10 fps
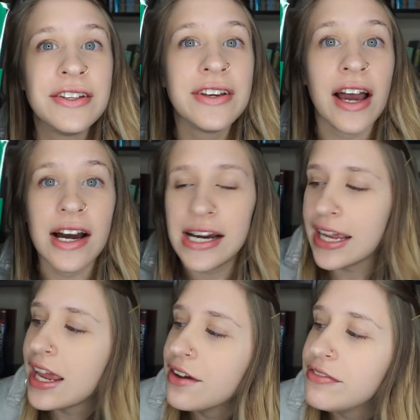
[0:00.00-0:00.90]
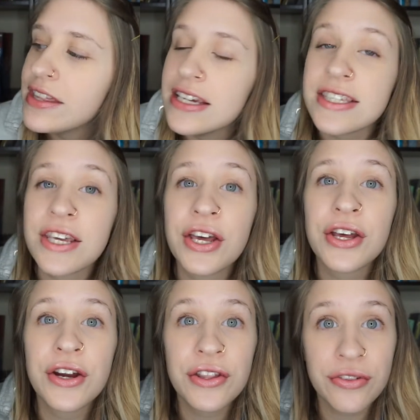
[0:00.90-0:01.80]
So yeah, I gave this
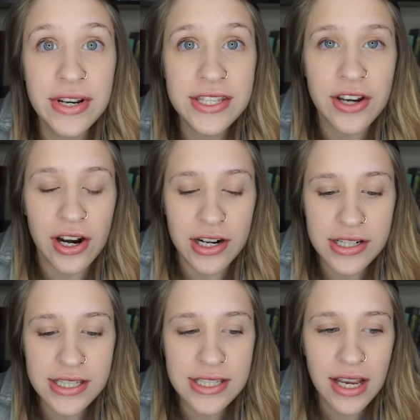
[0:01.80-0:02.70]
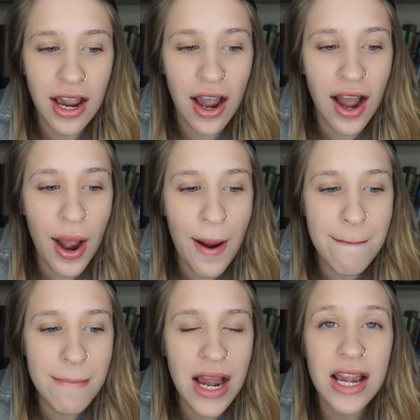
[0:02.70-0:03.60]
three stars.
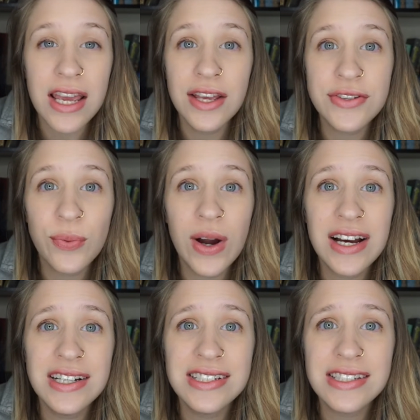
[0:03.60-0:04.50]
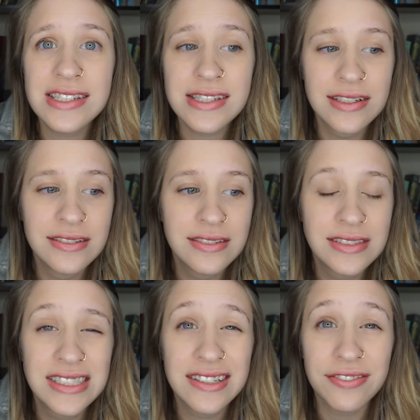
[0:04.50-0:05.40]
Um, it was
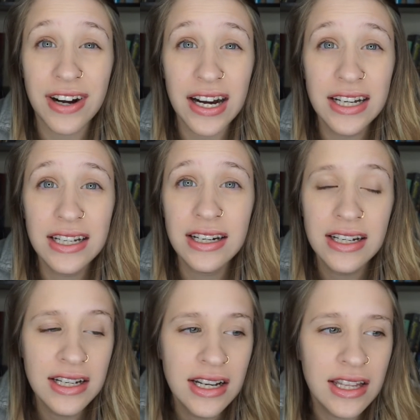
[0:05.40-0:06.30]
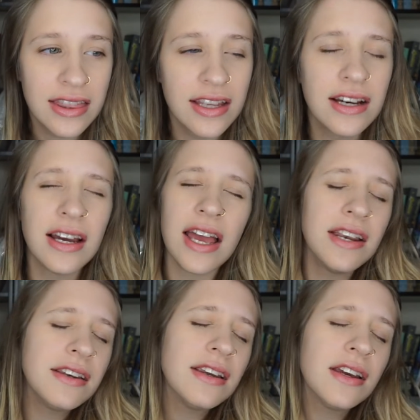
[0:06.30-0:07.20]
fine. The
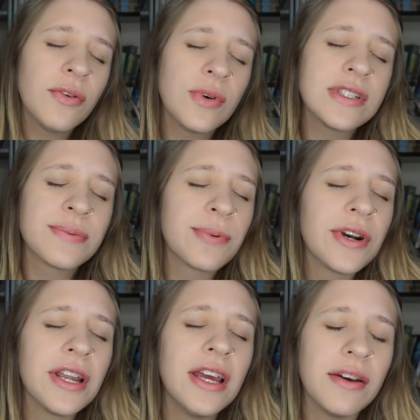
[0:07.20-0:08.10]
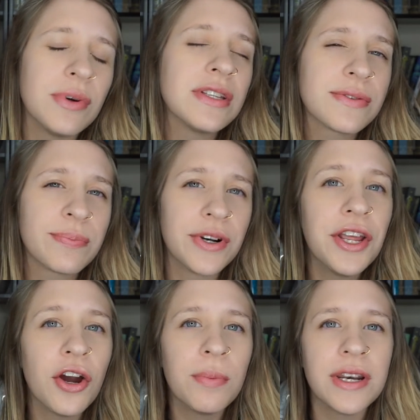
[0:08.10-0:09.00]
ending was pretty, it was
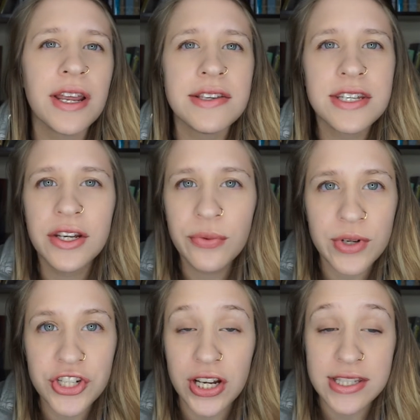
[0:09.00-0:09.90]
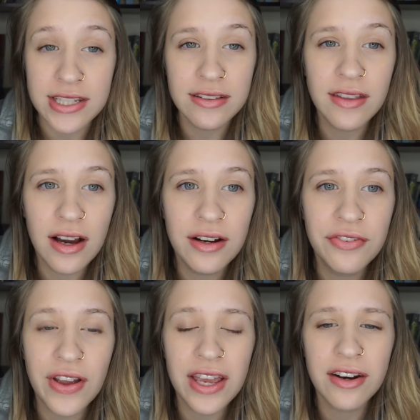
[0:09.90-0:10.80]
pretty open-ended, which I didn't
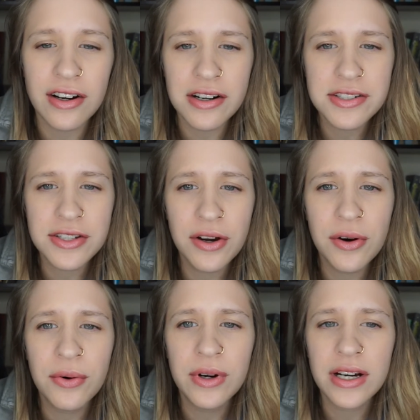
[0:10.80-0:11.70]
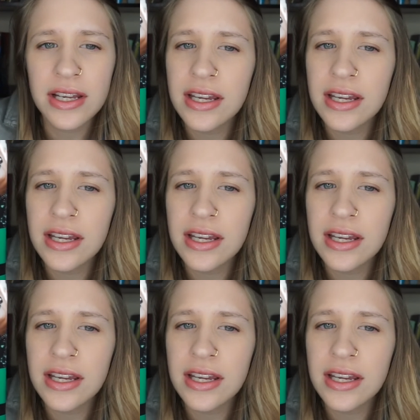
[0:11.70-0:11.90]
love. And also,